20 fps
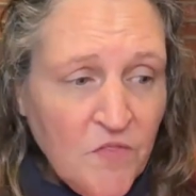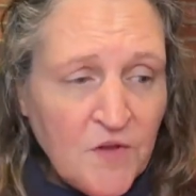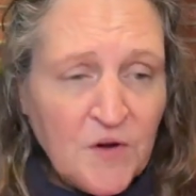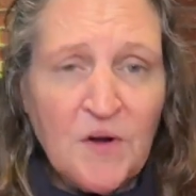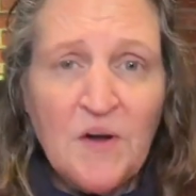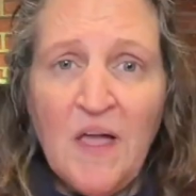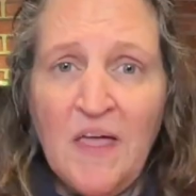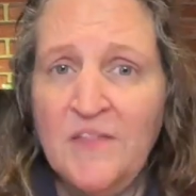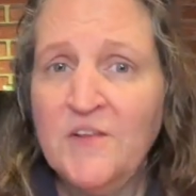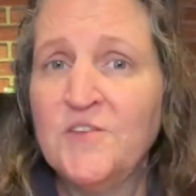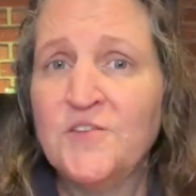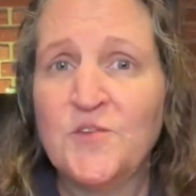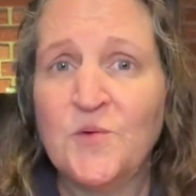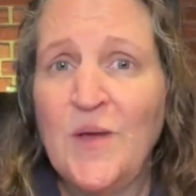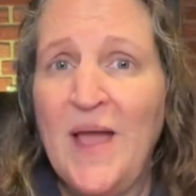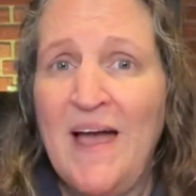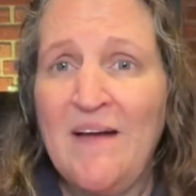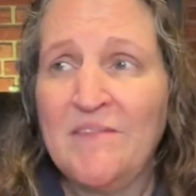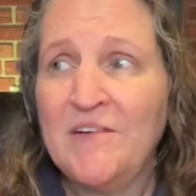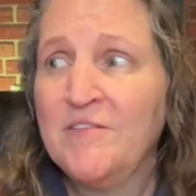There are others
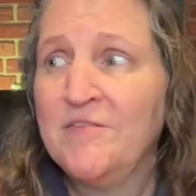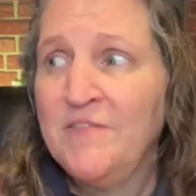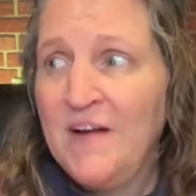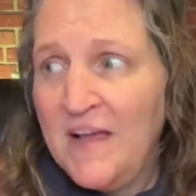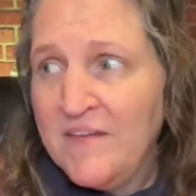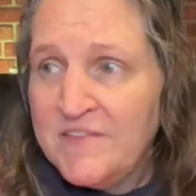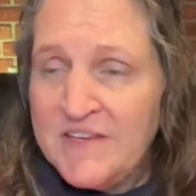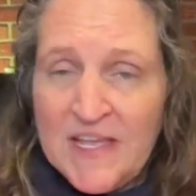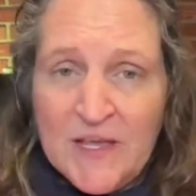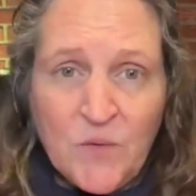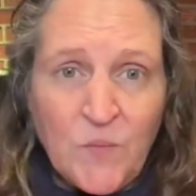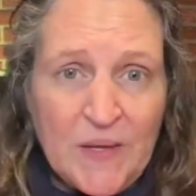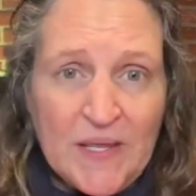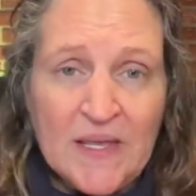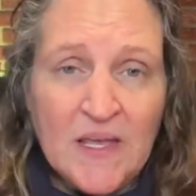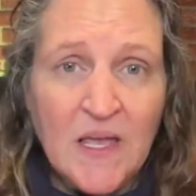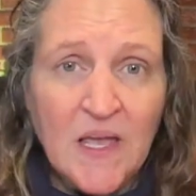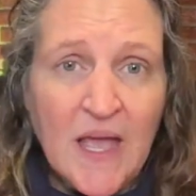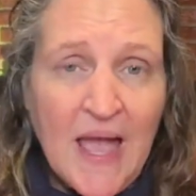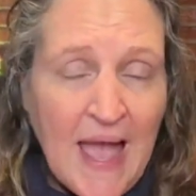who have a
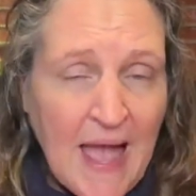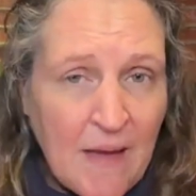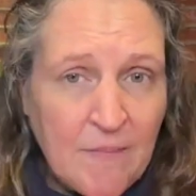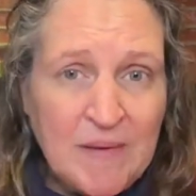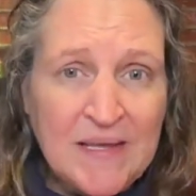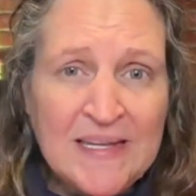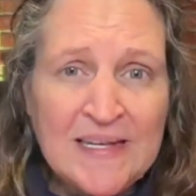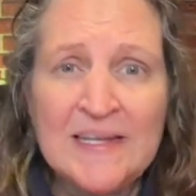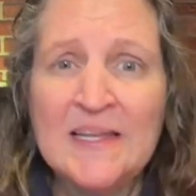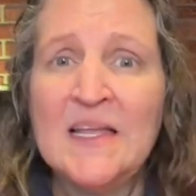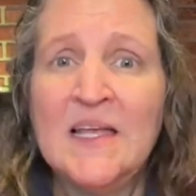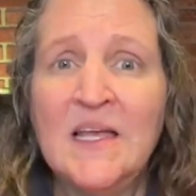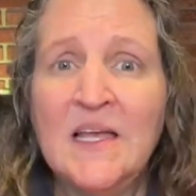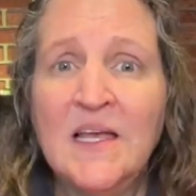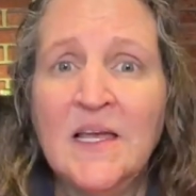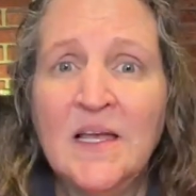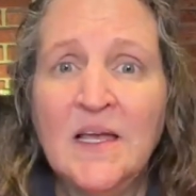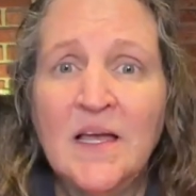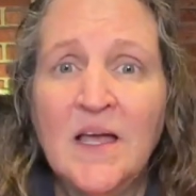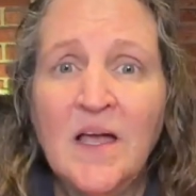five-day-a-week habit.
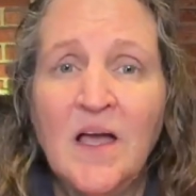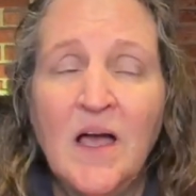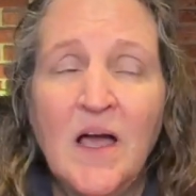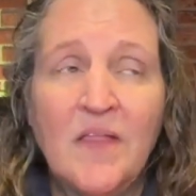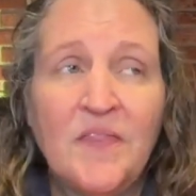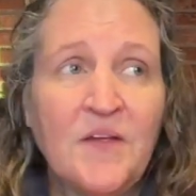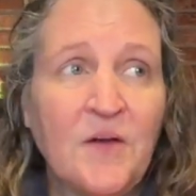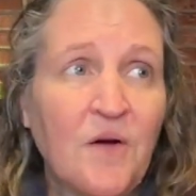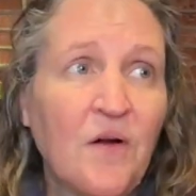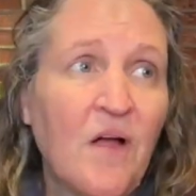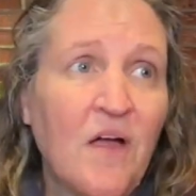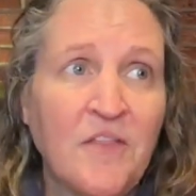There